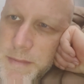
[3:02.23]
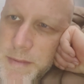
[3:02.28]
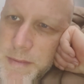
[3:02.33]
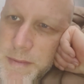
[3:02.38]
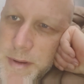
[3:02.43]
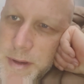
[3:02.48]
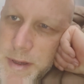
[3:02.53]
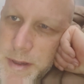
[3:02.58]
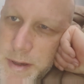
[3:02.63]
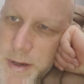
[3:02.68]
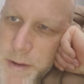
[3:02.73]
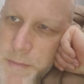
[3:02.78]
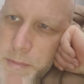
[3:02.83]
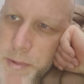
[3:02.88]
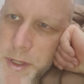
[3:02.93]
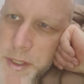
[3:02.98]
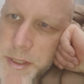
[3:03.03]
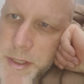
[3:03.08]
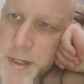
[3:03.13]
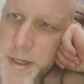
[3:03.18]
our
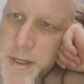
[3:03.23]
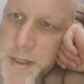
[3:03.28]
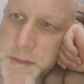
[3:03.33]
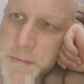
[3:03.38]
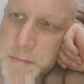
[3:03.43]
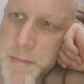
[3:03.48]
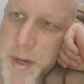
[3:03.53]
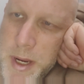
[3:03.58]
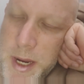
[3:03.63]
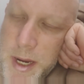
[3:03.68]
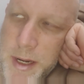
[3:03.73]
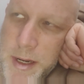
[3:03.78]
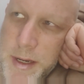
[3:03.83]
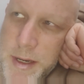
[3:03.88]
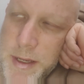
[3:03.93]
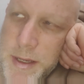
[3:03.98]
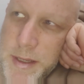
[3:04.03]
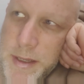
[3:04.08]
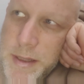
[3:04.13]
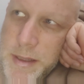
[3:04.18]
president has made
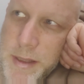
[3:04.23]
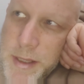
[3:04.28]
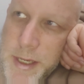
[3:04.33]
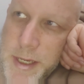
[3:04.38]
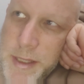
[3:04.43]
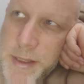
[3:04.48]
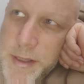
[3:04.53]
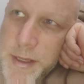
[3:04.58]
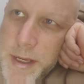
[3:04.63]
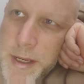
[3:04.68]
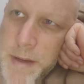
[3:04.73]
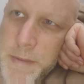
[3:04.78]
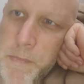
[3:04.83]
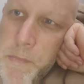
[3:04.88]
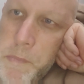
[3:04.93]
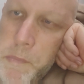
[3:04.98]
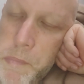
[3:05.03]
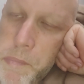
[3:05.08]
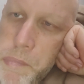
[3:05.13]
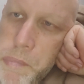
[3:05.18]
lately.
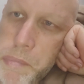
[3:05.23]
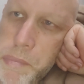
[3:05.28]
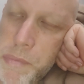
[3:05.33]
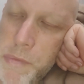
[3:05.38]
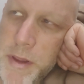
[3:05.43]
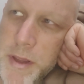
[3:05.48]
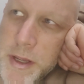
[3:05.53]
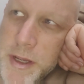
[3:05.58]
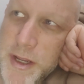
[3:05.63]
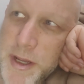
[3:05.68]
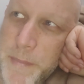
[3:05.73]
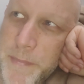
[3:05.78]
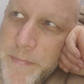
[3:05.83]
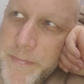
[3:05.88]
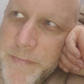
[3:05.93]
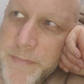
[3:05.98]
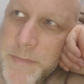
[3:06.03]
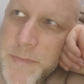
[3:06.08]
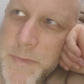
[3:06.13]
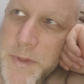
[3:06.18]

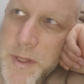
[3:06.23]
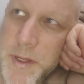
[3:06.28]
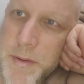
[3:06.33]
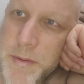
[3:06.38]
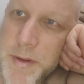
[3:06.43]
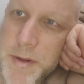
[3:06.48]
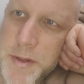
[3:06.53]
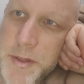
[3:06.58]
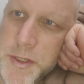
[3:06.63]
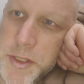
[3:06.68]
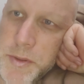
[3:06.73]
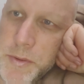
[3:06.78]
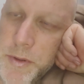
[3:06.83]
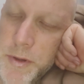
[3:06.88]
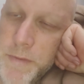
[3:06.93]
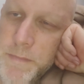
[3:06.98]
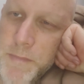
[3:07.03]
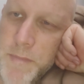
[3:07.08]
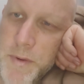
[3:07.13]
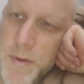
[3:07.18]
They're just
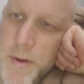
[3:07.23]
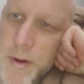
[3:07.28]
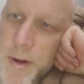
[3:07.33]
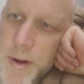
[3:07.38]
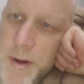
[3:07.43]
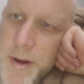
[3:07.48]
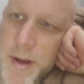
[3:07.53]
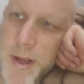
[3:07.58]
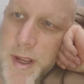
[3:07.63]
sort of more